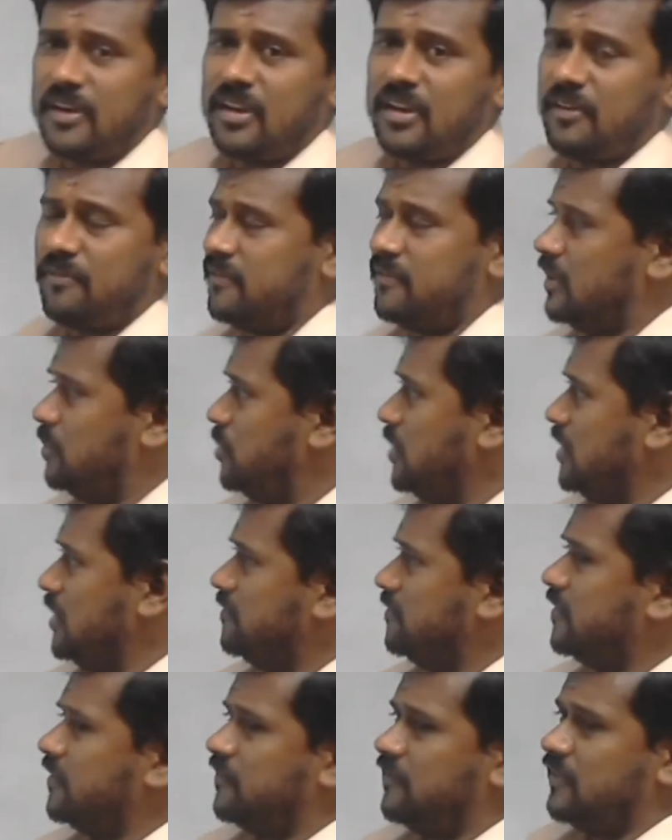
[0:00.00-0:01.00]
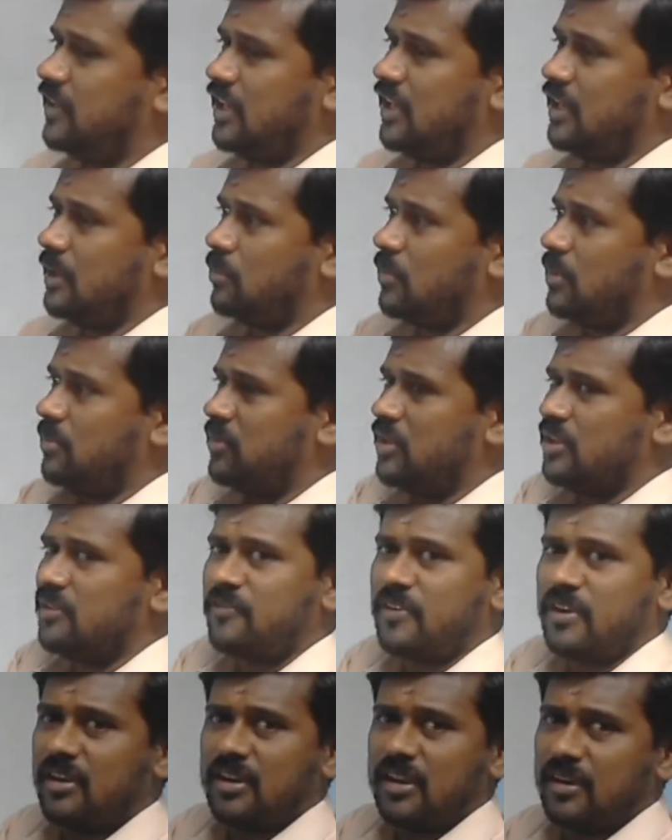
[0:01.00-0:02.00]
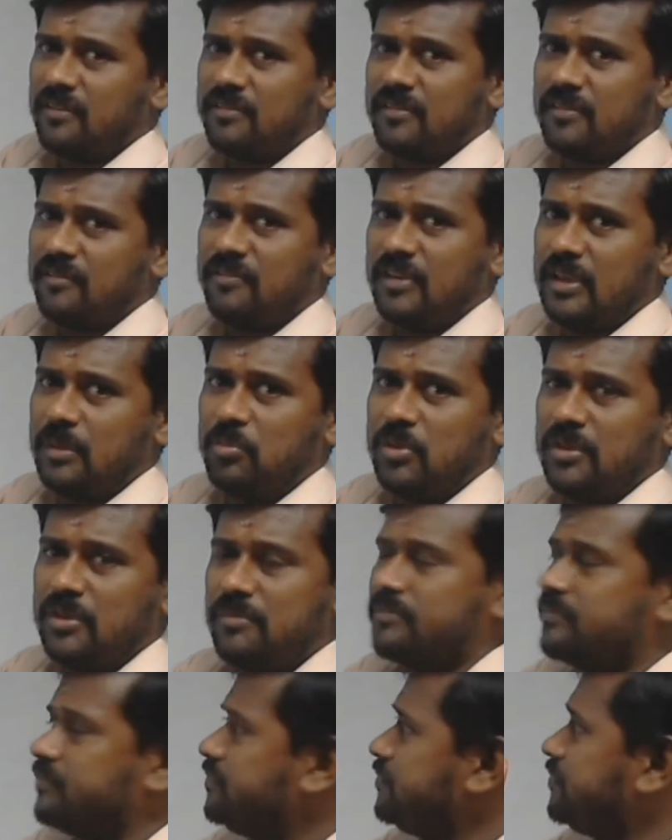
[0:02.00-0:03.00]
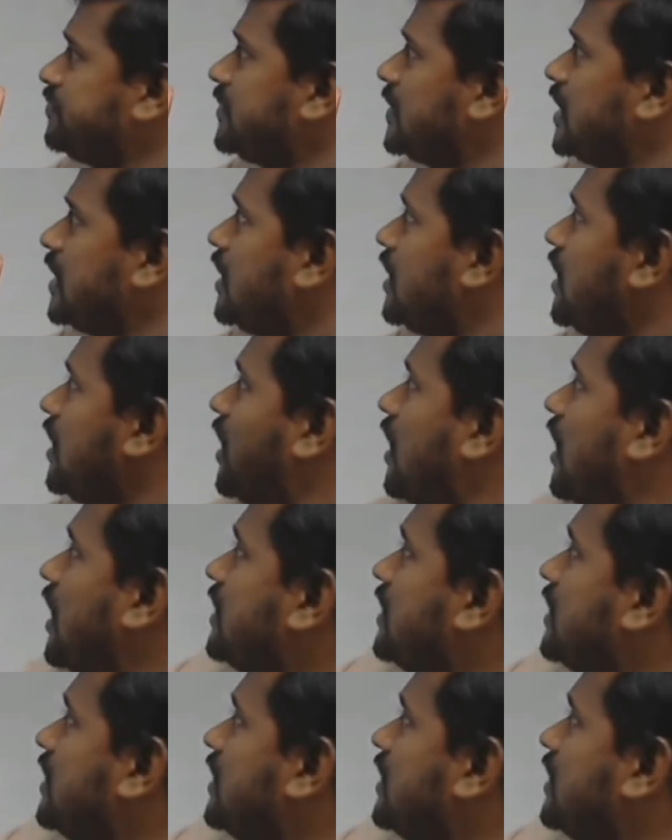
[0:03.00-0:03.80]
of VP. 15 mm in front of VP. And